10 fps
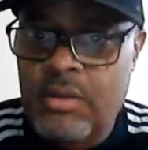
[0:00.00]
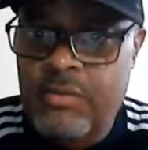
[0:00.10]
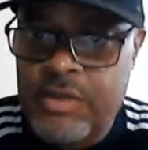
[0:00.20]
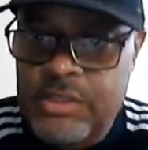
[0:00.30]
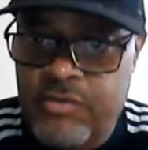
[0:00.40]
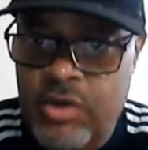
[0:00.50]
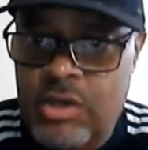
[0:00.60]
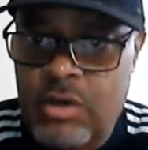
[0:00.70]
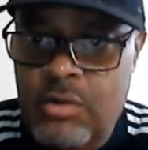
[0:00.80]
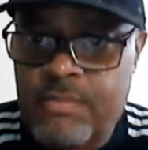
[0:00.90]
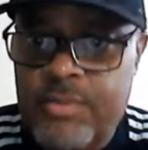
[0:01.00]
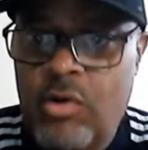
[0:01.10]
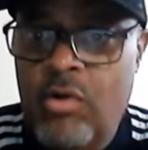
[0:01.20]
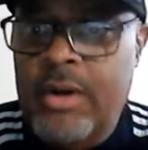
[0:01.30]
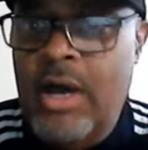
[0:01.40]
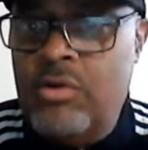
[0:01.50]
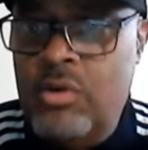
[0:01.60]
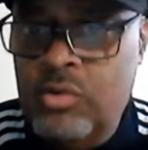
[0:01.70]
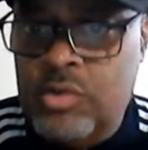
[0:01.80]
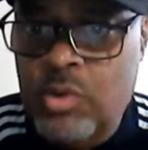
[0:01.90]
this video on our
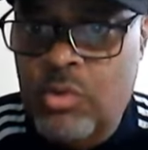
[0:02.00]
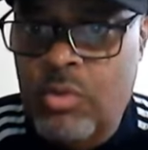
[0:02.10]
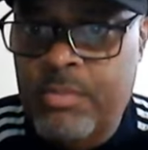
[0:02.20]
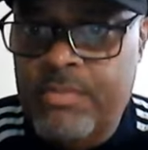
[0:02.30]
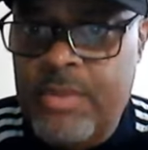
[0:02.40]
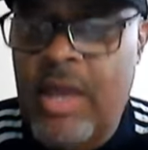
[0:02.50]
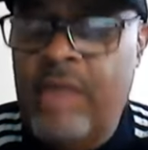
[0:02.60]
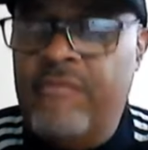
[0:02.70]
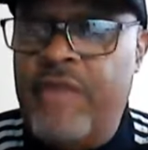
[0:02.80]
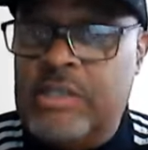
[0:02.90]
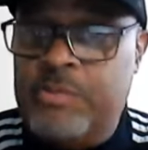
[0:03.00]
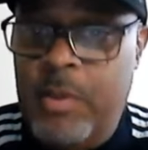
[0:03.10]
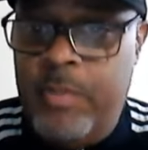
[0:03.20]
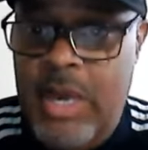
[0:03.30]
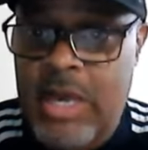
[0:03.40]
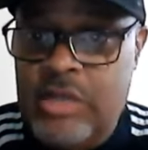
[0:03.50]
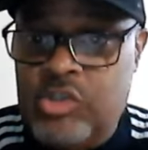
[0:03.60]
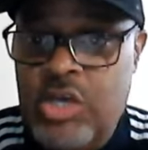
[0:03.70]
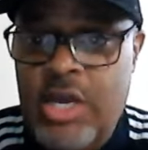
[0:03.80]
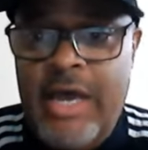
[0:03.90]
YouTube and Facebook
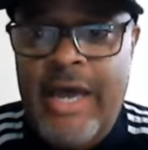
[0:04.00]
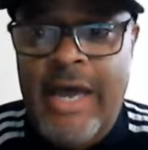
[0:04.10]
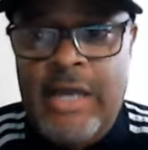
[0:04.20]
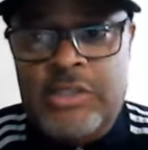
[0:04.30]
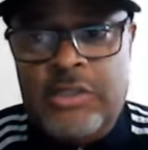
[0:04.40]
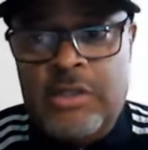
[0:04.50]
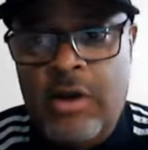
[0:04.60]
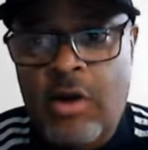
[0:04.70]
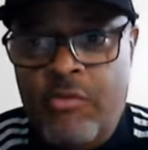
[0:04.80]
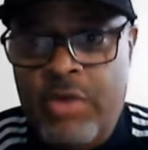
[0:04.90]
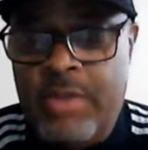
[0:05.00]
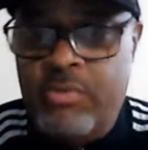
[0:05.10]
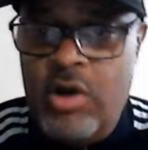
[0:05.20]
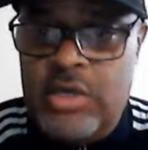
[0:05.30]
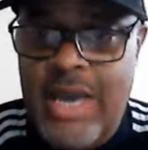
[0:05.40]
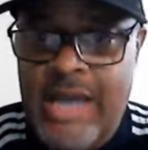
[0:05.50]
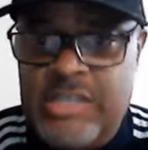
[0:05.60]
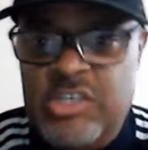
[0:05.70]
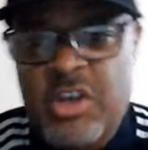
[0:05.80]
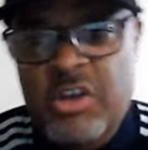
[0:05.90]
page as a
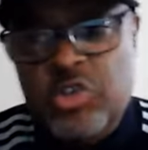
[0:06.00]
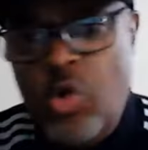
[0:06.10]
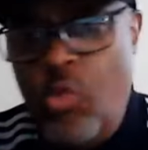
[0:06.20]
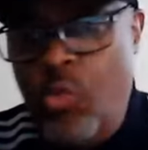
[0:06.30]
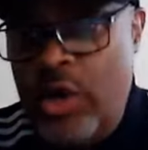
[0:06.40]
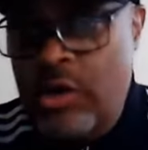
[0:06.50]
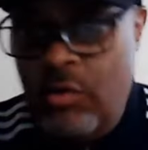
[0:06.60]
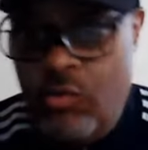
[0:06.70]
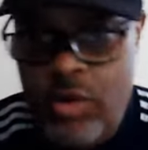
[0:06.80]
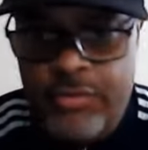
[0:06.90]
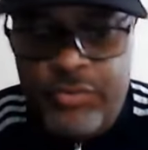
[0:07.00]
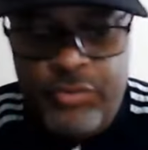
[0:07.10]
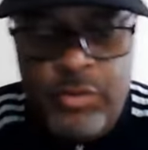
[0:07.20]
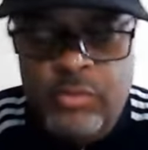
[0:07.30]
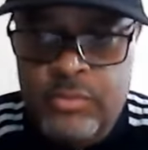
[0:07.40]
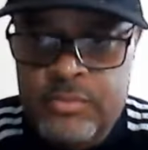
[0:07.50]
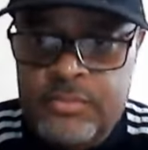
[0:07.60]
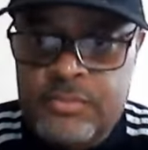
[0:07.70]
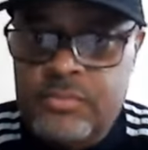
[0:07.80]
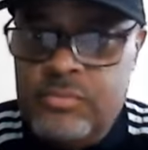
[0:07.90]
rebroadcast. So we're going to run through.
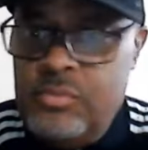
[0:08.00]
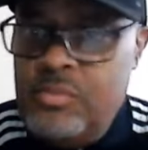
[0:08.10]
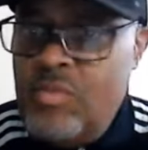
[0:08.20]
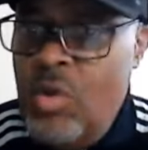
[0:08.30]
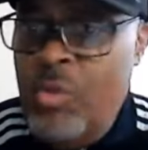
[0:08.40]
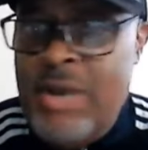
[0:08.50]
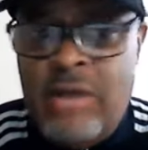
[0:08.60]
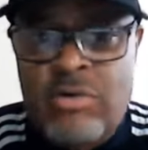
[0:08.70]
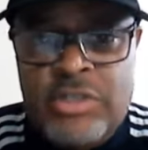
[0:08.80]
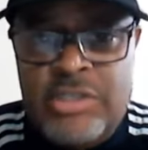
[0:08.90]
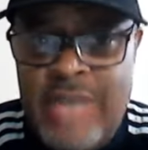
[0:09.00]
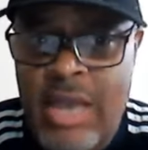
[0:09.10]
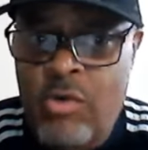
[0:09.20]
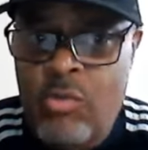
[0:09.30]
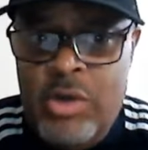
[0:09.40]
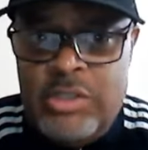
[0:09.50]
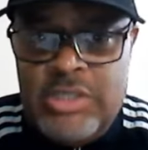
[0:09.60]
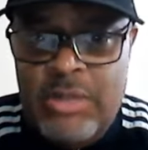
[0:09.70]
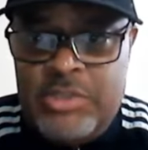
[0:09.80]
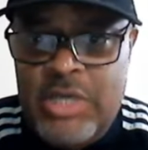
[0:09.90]
We're not going to stay on one
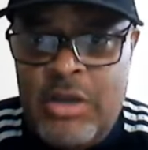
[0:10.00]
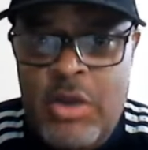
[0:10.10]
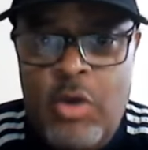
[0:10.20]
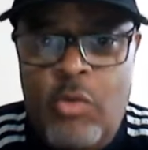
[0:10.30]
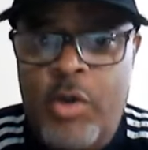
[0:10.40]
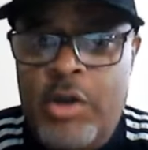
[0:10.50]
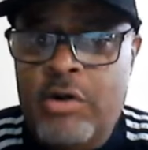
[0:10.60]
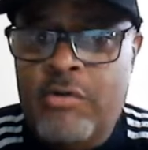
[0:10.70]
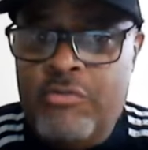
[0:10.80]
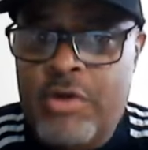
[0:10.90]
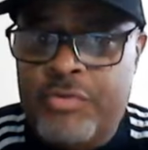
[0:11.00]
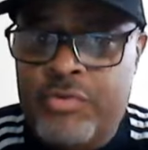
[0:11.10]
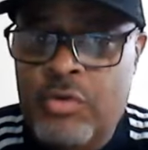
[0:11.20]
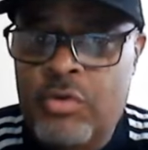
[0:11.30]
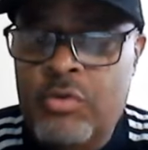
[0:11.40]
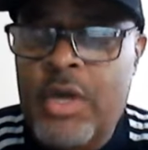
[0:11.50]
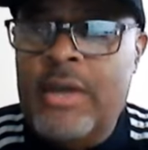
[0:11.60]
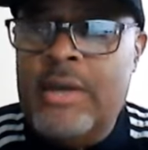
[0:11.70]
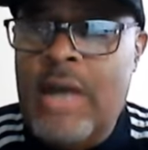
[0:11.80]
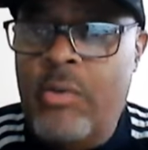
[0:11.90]
subject. We're going to run through.
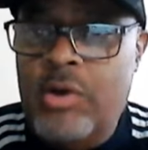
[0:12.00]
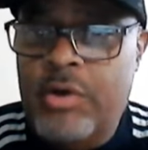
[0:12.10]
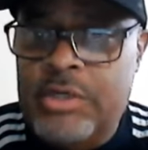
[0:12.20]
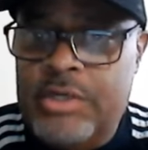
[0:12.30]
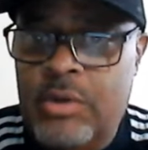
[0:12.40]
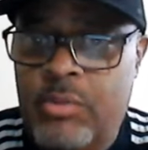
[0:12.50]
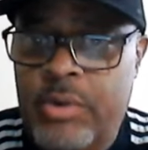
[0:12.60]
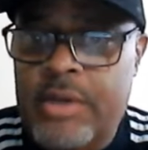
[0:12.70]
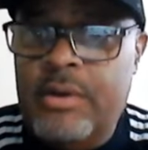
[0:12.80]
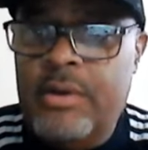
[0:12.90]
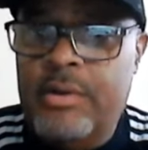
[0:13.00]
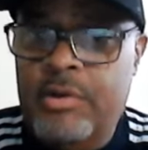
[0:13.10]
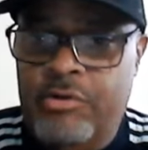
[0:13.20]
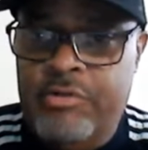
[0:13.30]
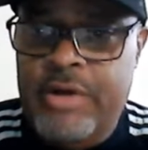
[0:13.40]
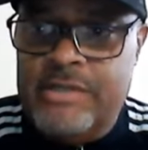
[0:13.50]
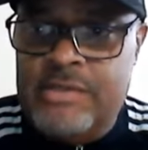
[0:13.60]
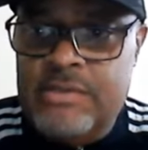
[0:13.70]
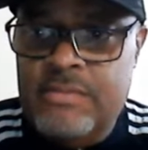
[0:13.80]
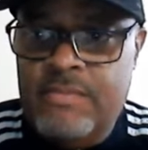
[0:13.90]
Now we're going to deal with your
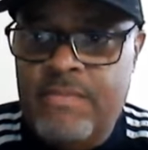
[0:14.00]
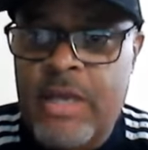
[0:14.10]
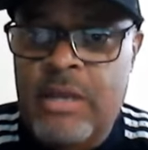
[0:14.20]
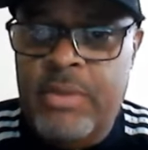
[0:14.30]
grits and the